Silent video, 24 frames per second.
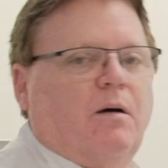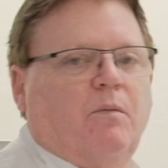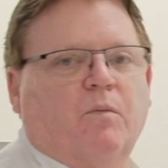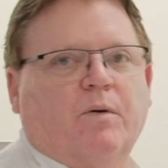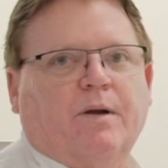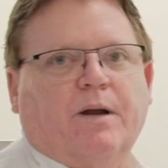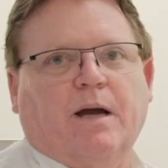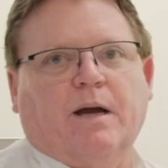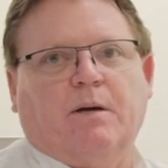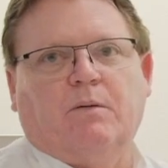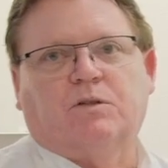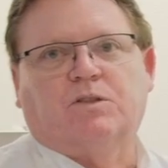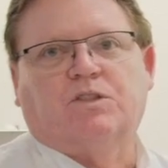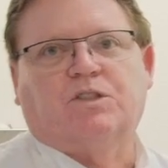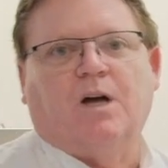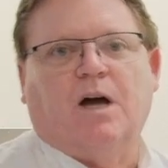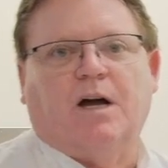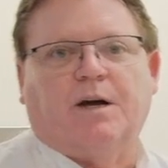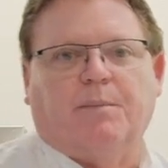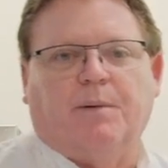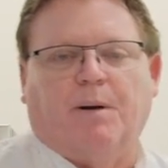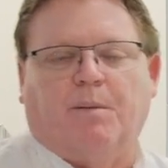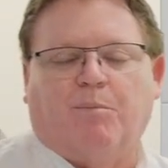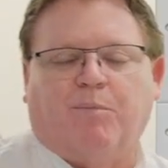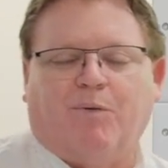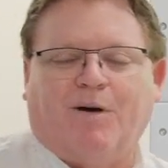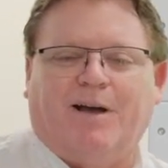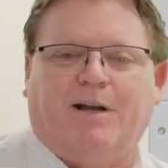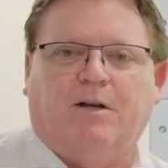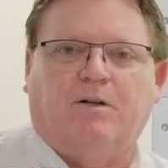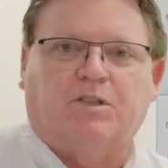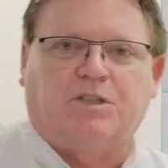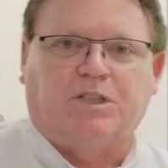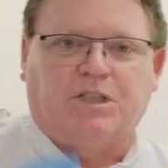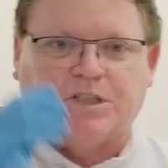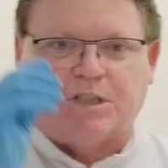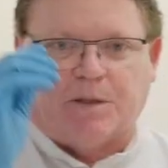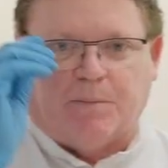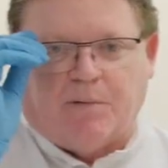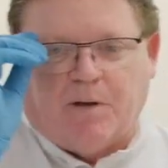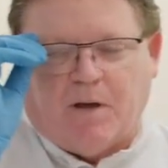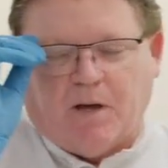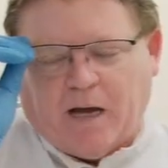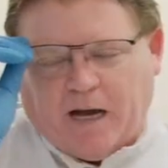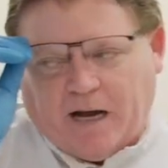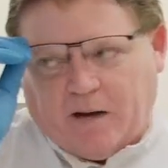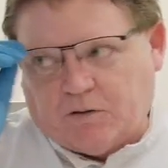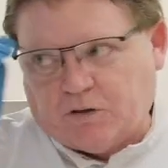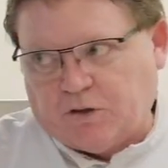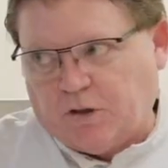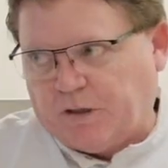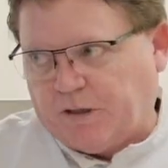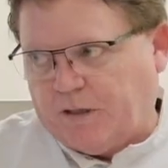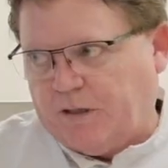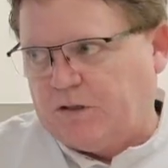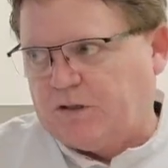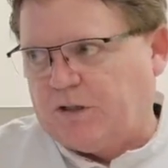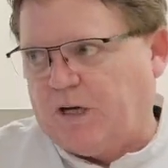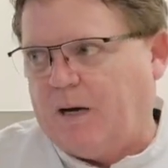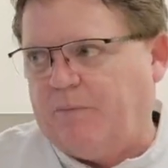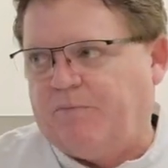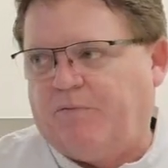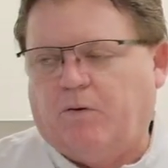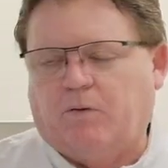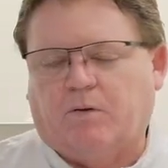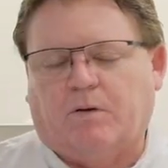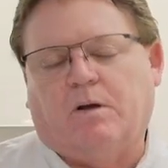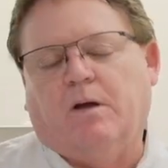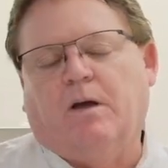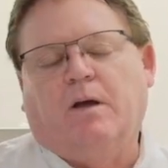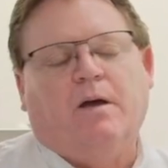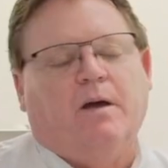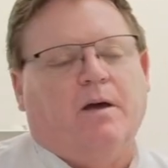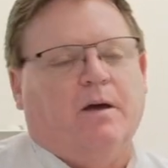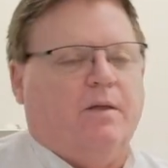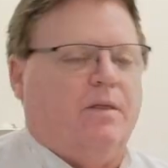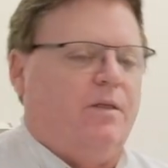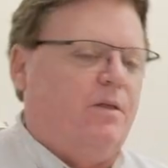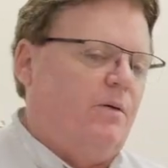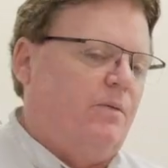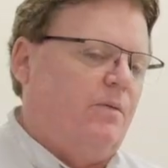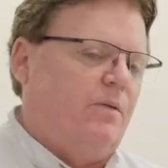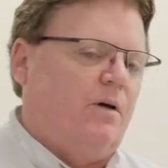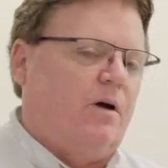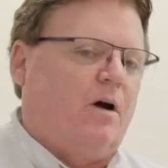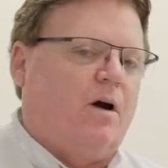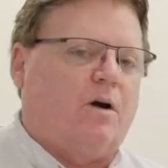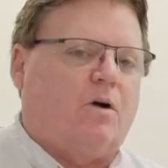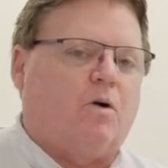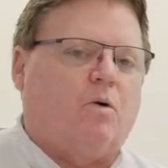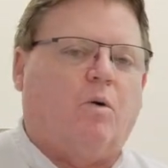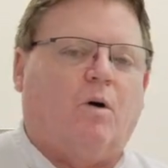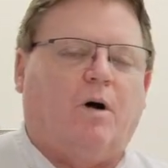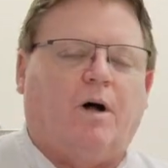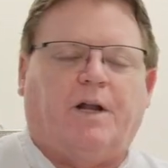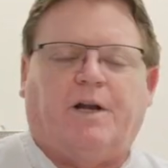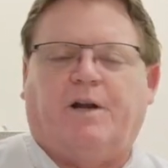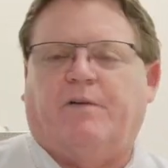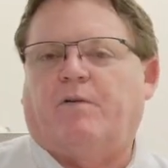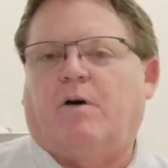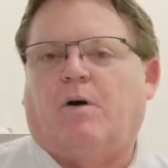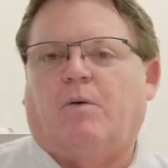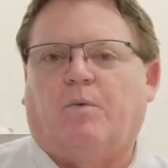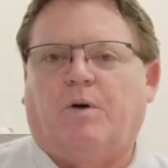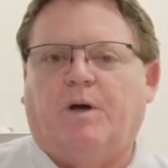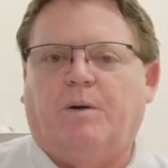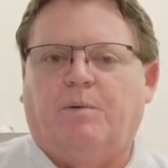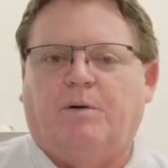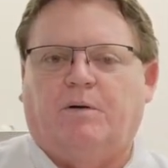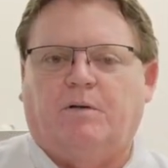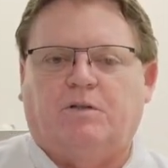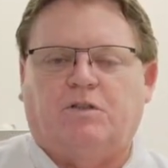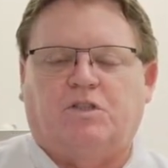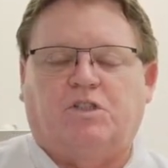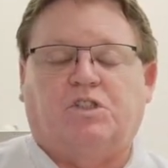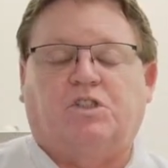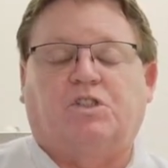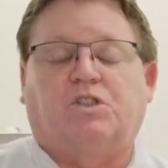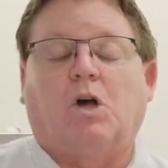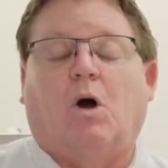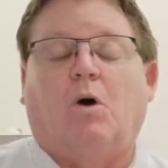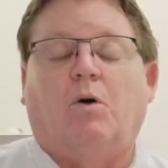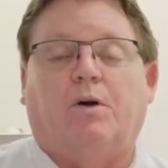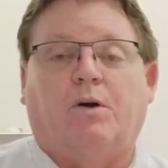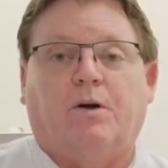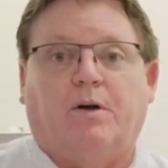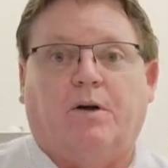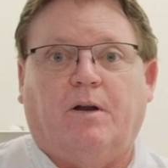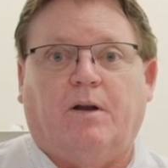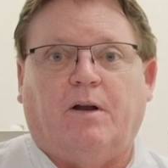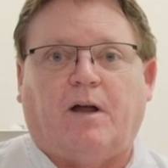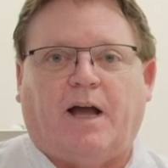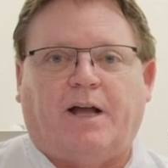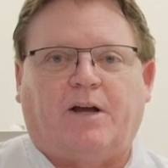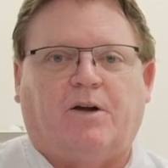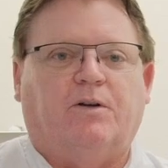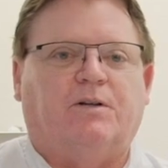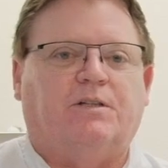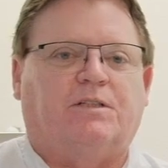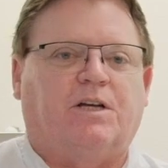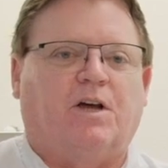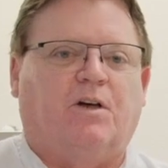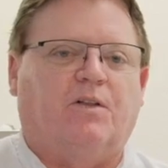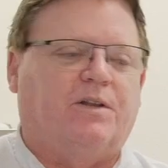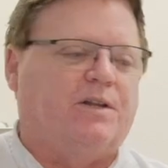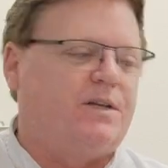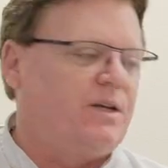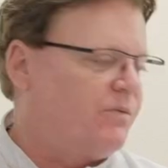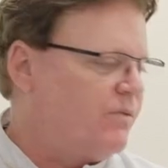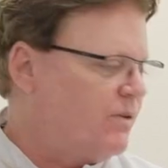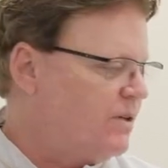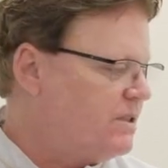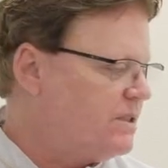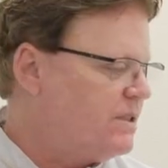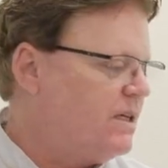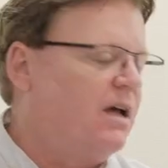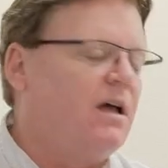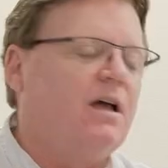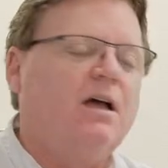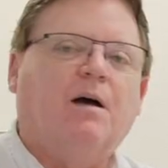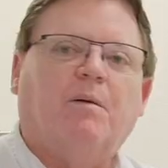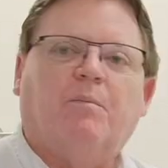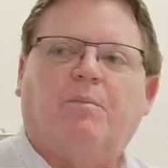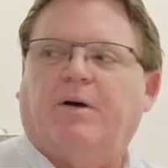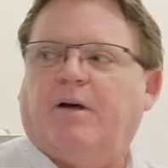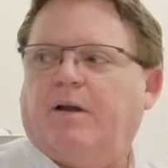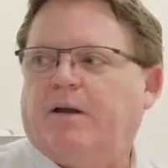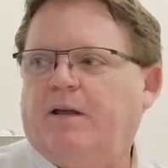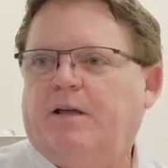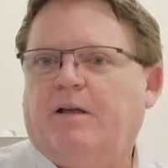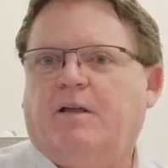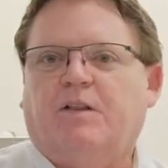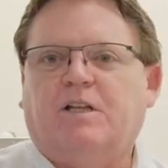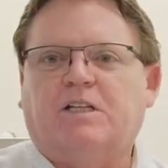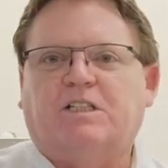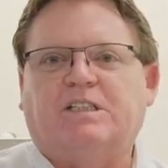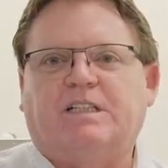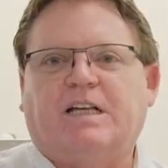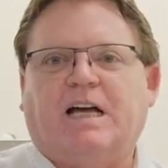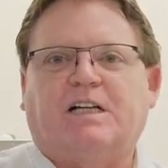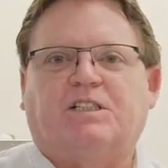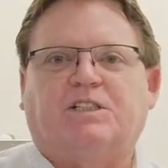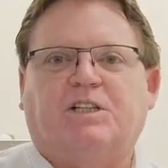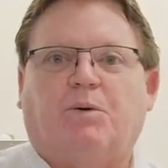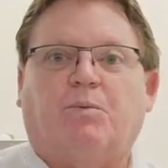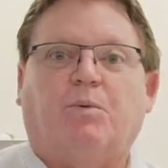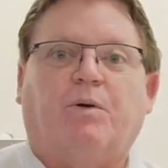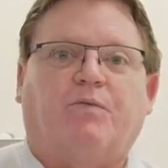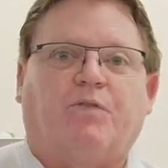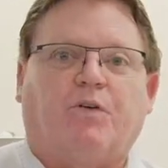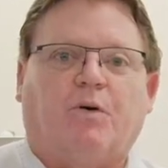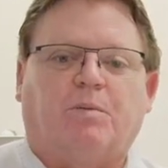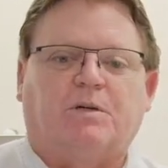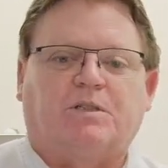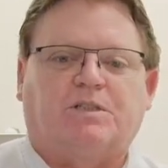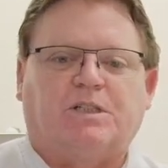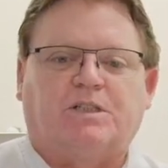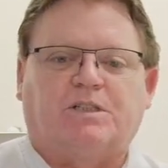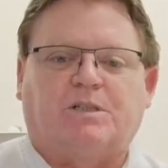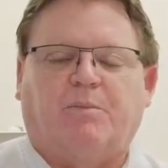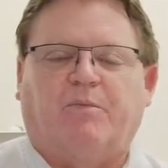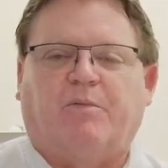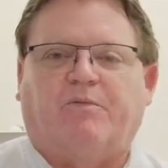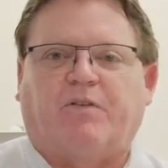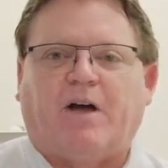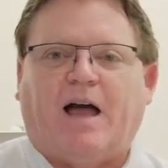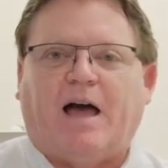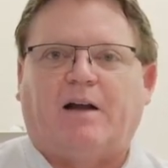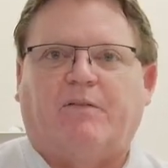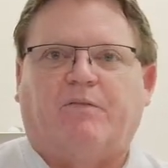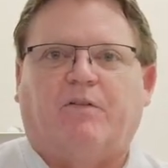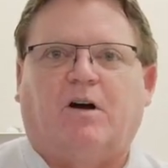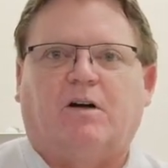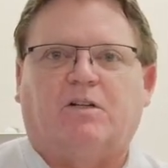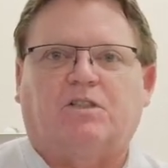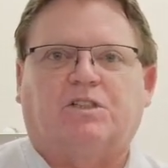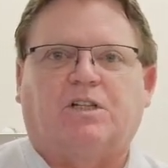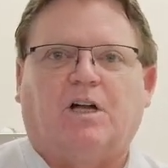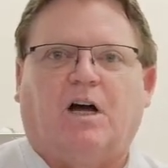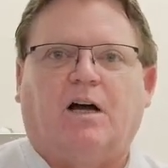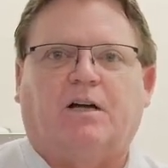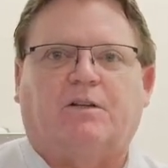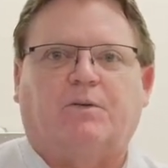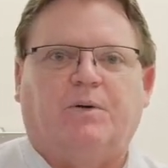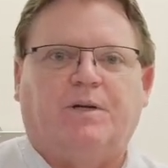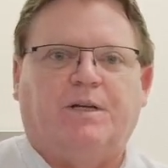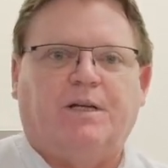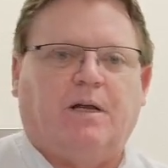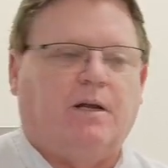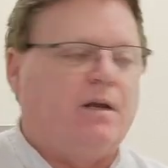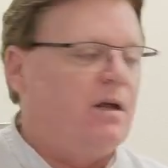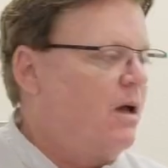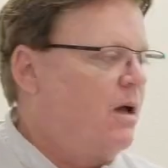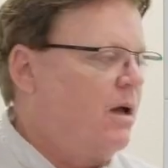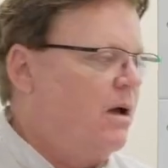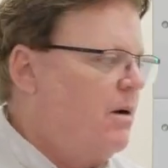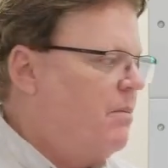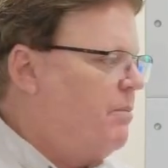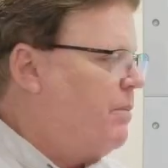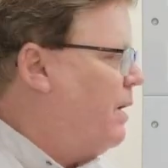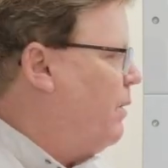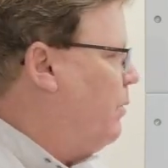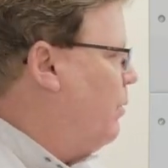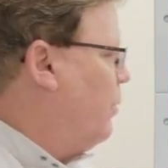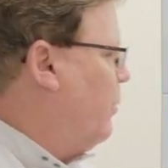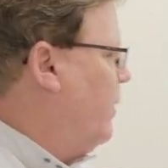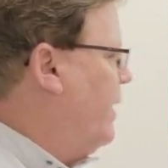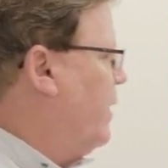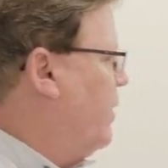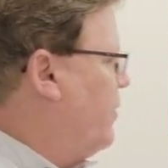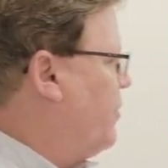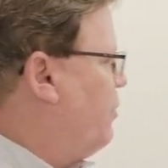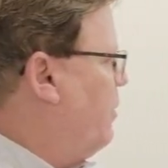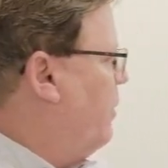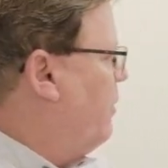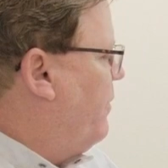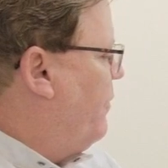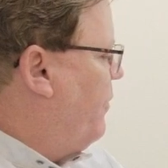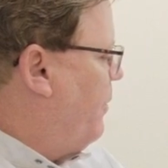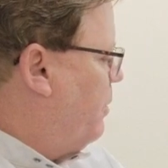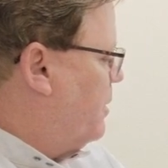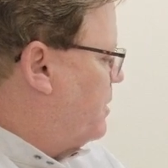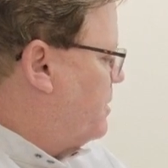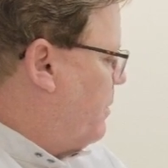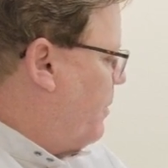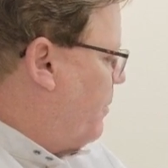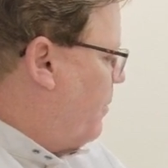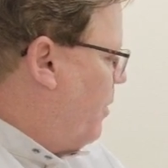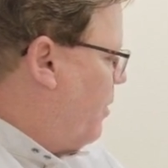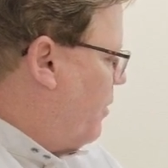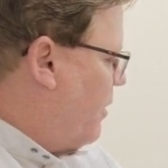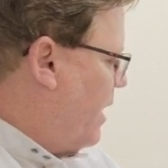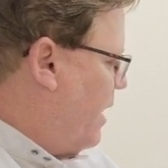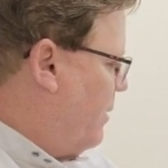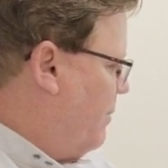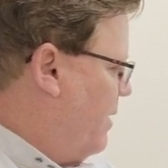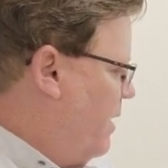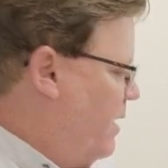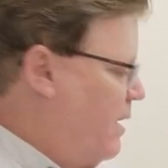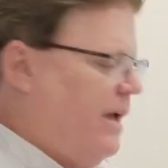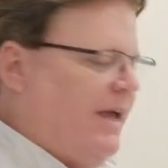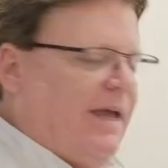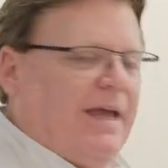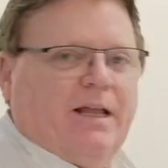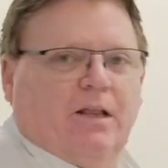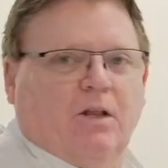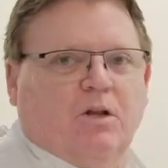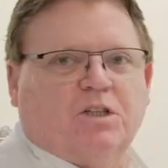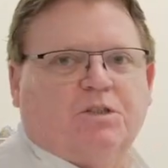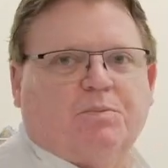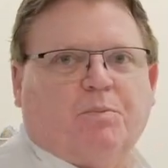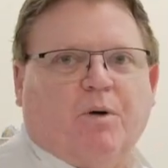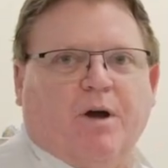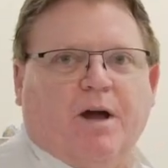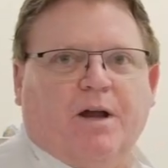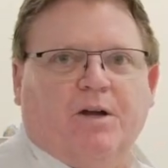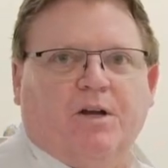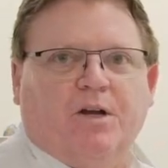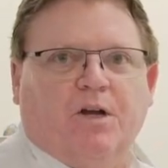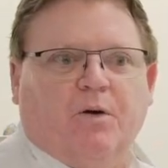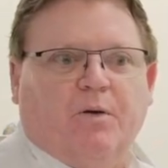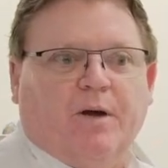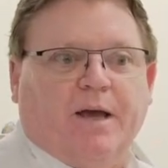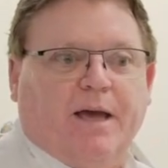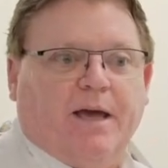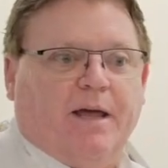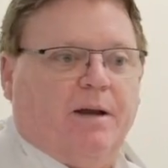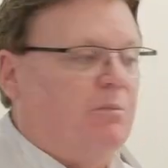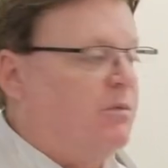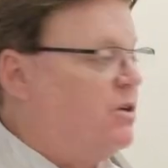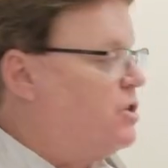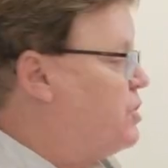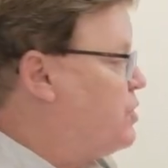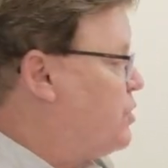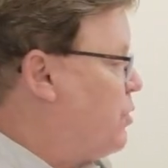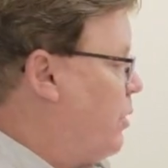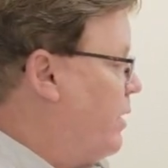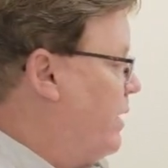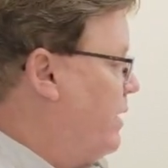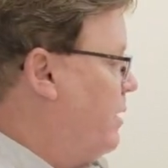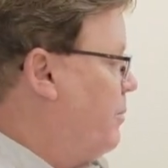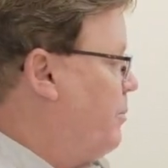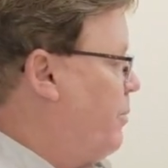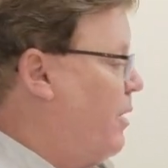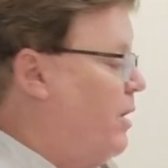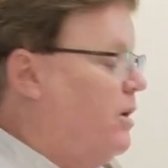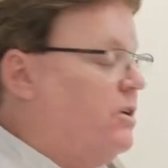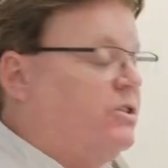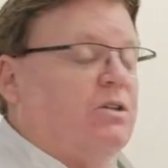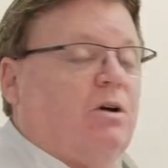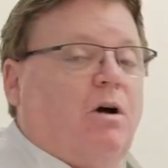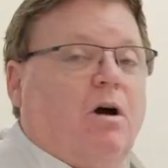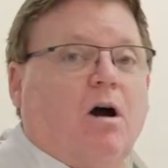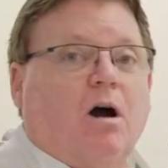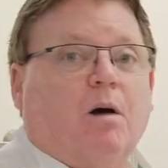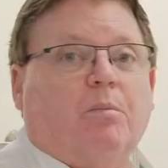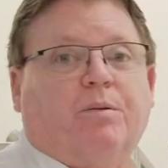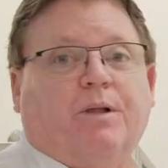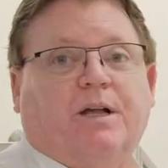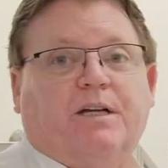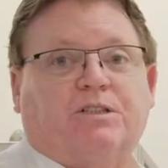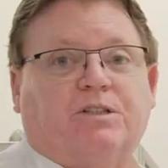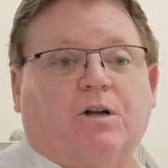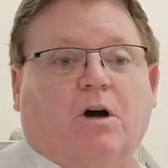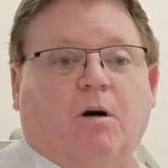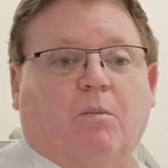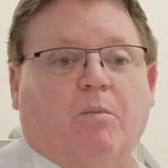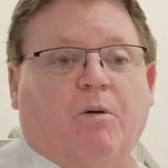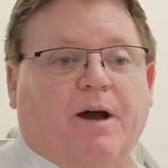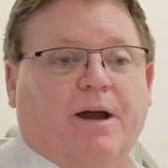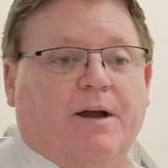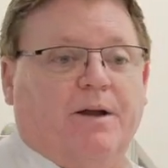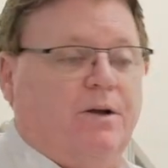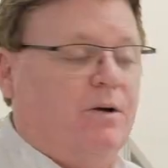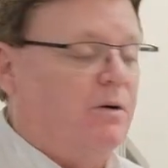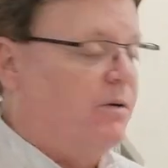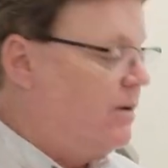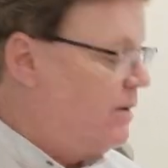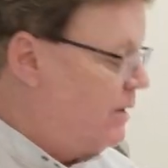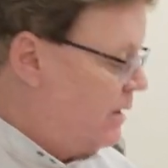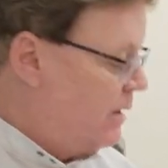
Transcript: When I was talking about a brand new system, I was looking at the job folder. Our quality of our rebuild is so good, I couldn't tell the difference. But this is actually a refurbished system out of our stock that we did. But when we go through a refurbishment program, it looks brand new, and majority of the parts are placed all brand new.